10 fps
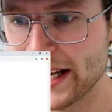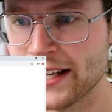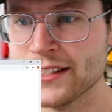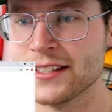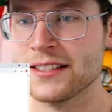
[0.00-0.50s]

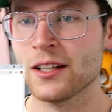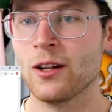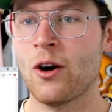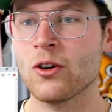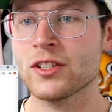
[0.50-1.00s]
years. He's a
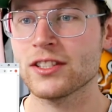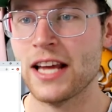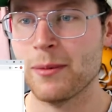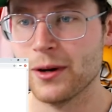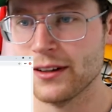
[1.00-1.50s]
long
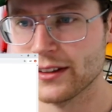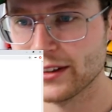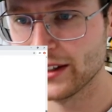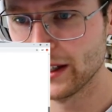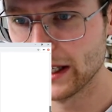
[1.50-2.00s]
snapper.
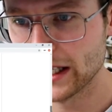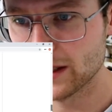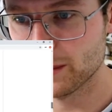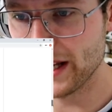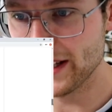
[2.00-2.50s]

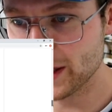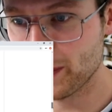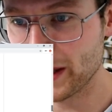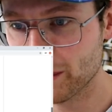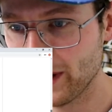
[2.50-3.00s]
He's
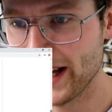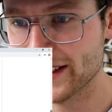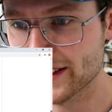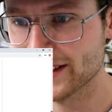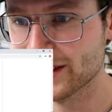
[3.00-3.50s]
been
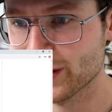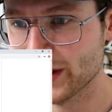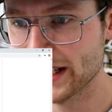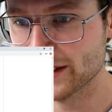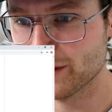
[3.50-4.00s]
playing since two
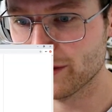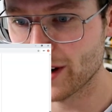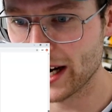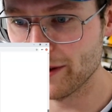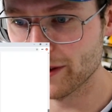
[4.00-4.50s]
thousand
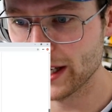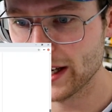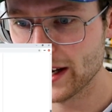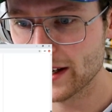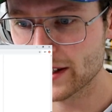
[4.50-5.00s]
five.
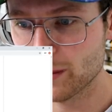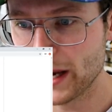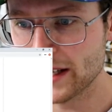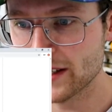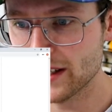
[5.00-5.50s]

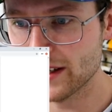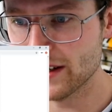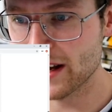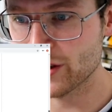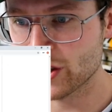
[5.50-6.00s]

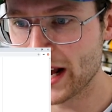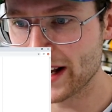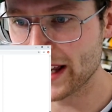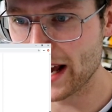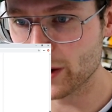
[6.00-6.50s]
Sebastian
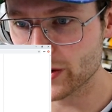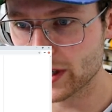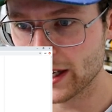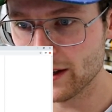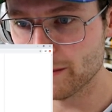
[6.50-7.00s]

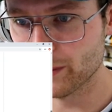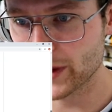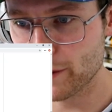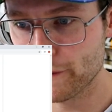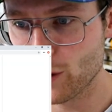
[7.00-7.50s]
Janikowski,
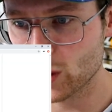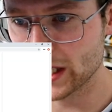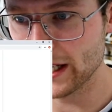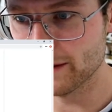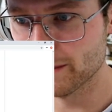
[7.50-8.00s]

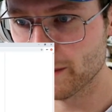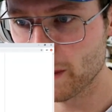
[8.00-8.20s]
forty.